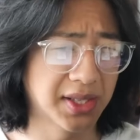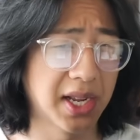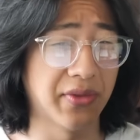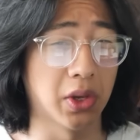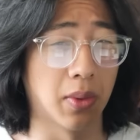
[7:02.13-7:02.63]
can
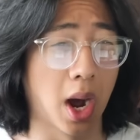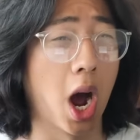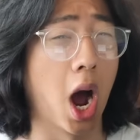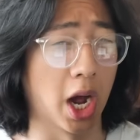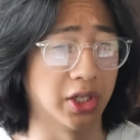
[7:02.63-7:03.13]
save you
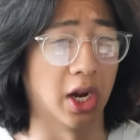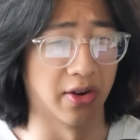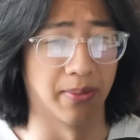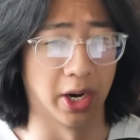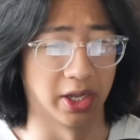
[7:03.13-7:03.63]
a
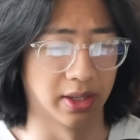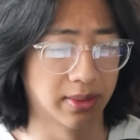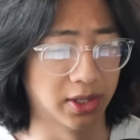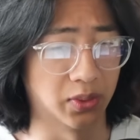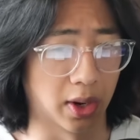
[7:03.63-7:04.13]
ton of money,
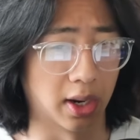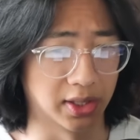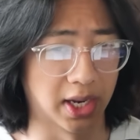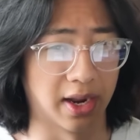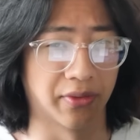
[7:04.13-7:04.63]
is what
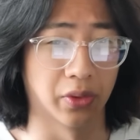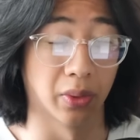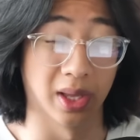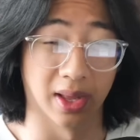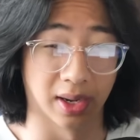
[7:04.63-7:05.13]
I'll say, if you
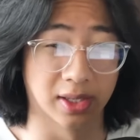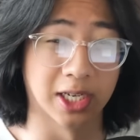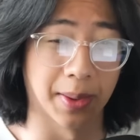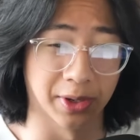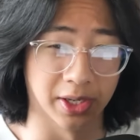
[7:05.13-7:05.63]
really like
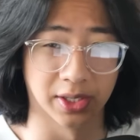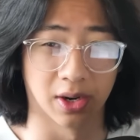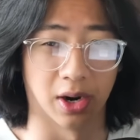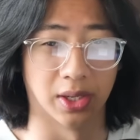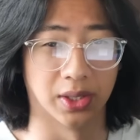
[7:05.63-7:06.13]
Japanese
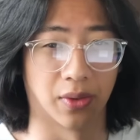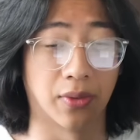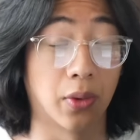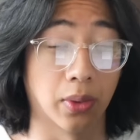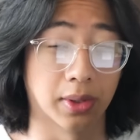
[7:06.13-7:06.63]
cards
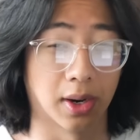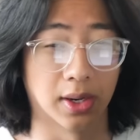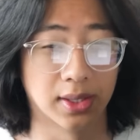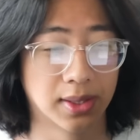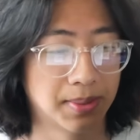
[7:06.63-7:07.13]
or foreign
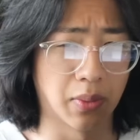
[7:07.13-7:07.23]
cards.